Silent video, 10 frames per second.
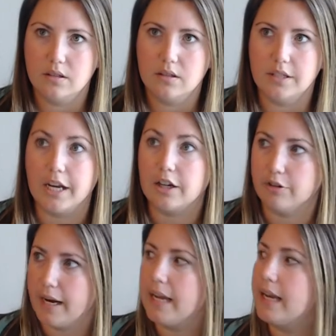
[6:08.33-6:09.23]

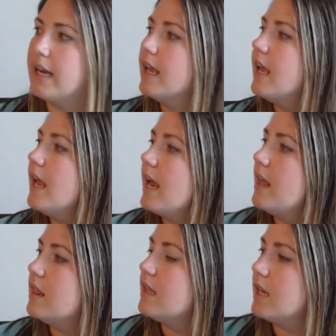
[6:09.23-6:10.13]
decorated,
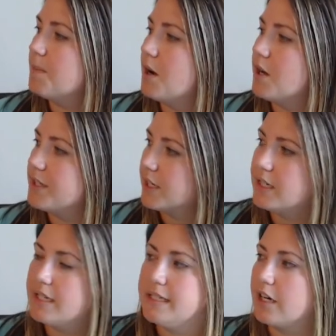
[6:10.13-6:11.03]
and then I'm also
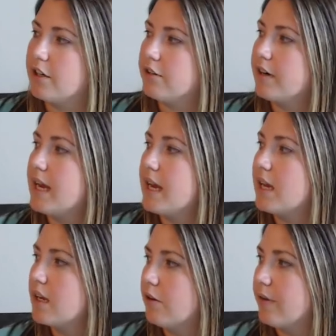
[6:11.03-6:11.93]
going to
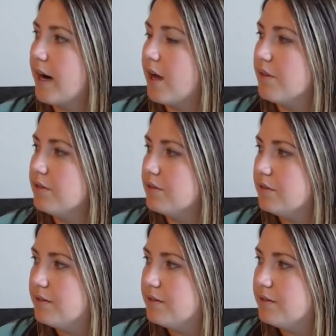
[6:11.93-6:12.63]
decorate around